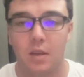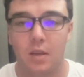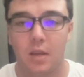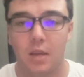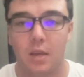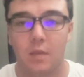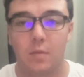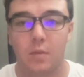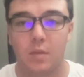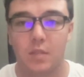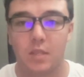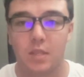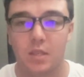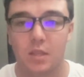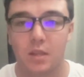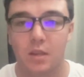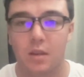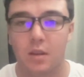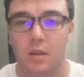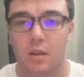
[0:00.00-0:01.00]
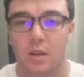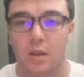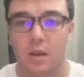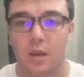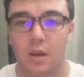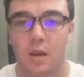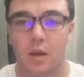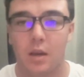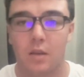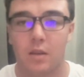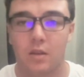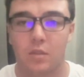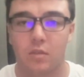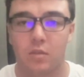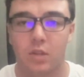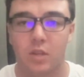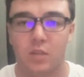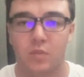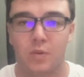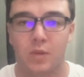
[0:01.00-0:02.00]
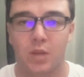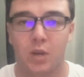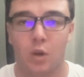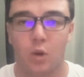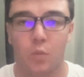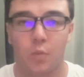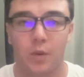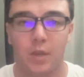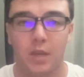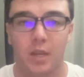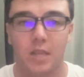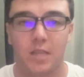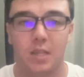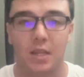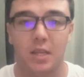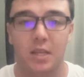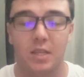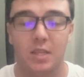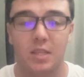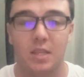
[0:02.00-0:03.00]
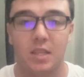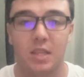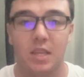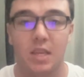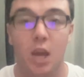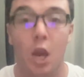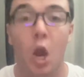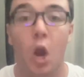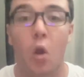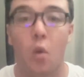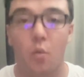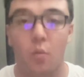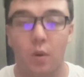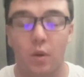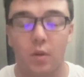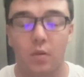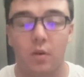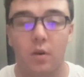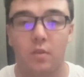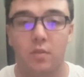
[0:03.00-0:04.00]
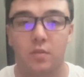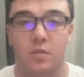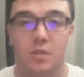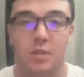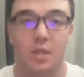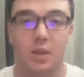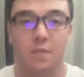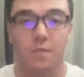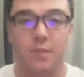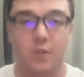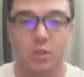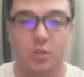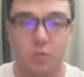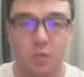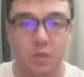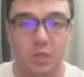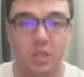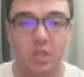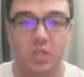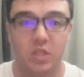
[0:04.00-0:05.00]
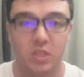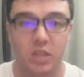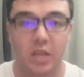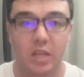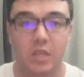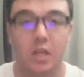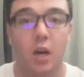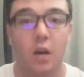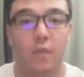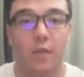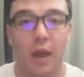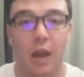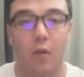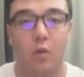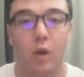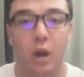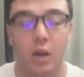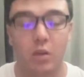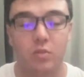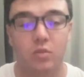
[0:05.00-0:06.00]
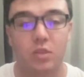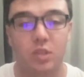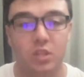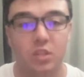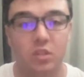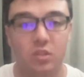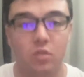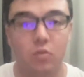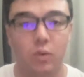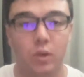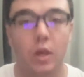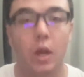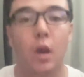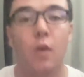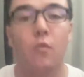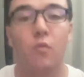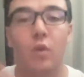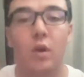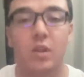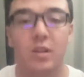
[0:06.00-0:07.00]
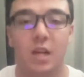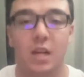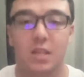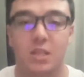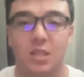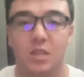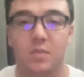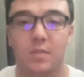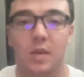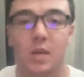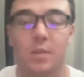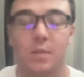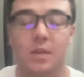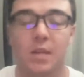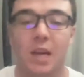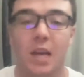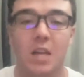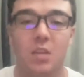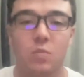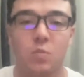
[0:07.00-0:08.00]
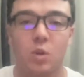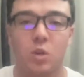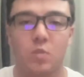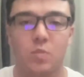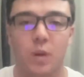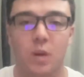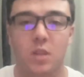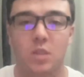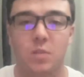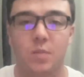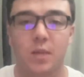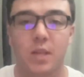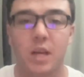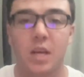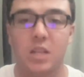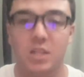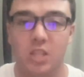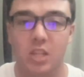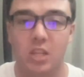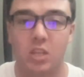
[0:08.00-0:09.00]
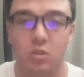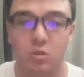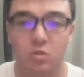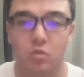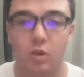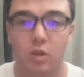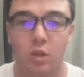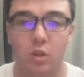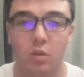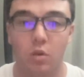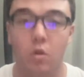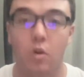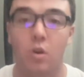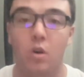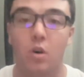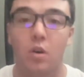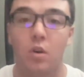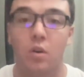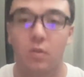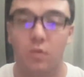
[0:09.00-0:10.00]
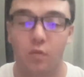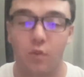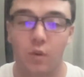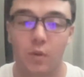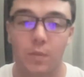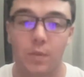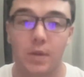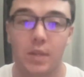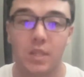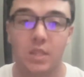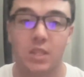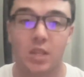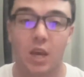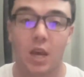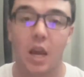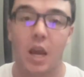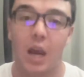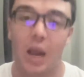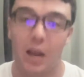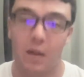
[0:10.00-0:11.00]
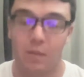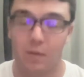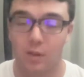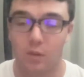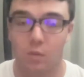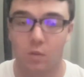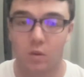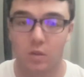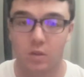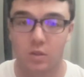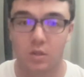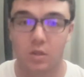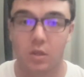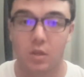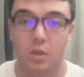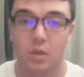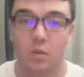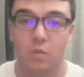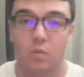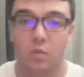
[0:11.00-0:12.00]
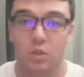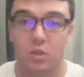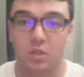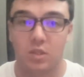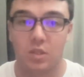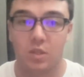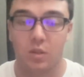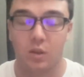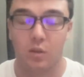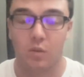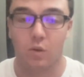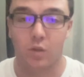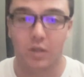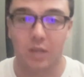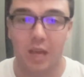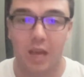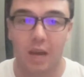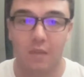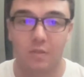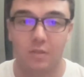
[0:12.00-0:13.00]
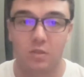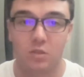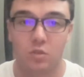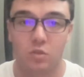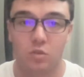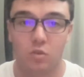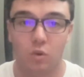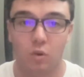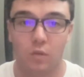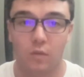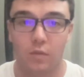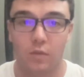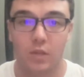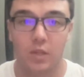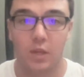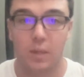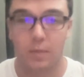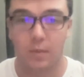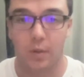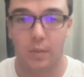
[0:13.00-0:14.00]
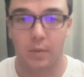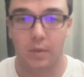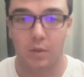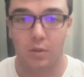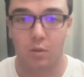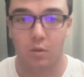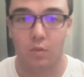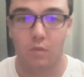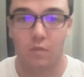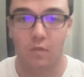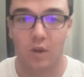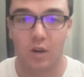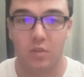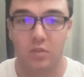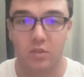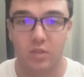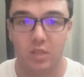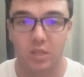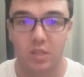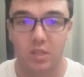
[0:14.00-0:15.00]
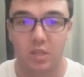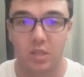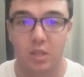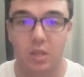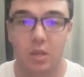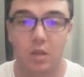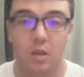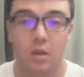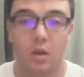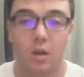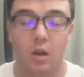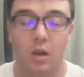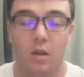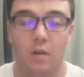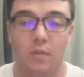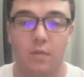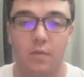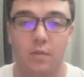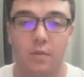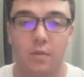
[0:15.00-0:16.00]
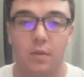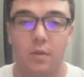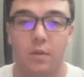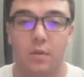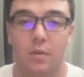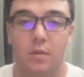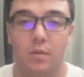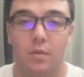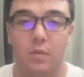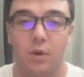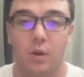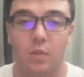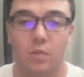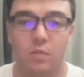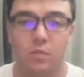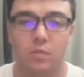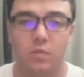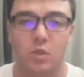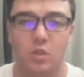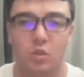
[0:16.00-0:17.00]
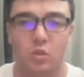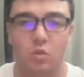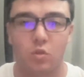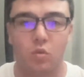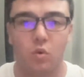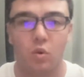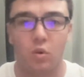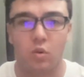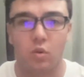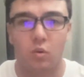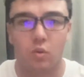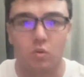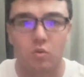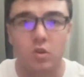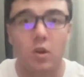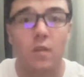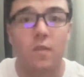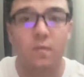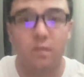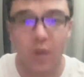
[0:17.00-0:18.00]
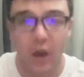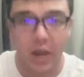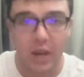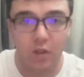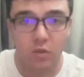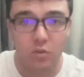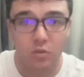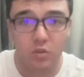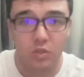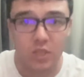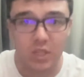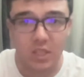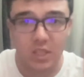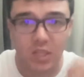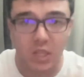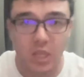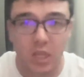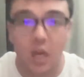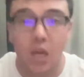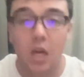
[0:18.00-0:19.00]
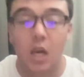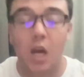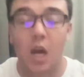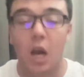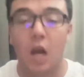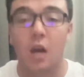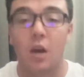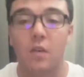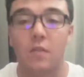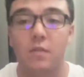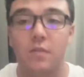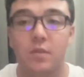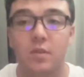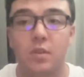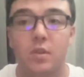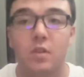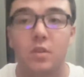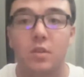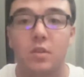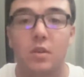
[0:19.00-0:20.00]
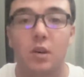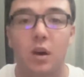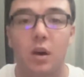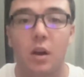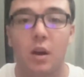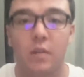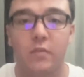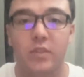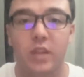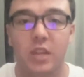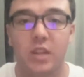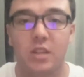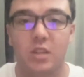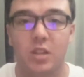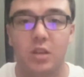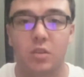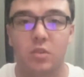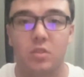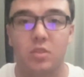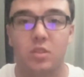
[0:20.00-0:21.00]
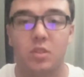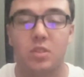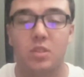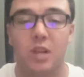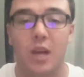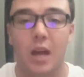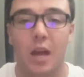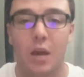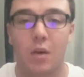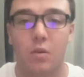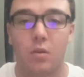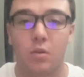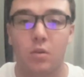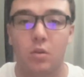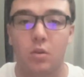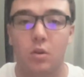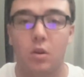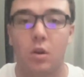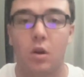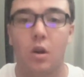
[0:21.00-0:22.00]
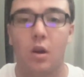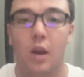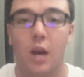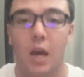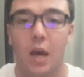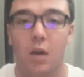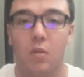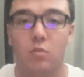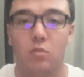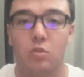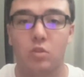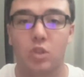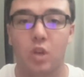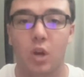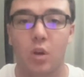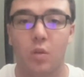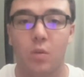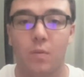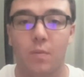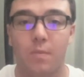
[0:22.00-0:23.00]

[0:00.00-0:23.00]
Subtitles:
Anyways, another announcement I hope we get is the official release date of Owl House Season 3, of when that's going to be coming, as well as possibly a teaser trailer for it, because I really want to see like what they have in store for the upcoming third and final season of, well, quote-unquote final season of Dana Terrace's Owl Show.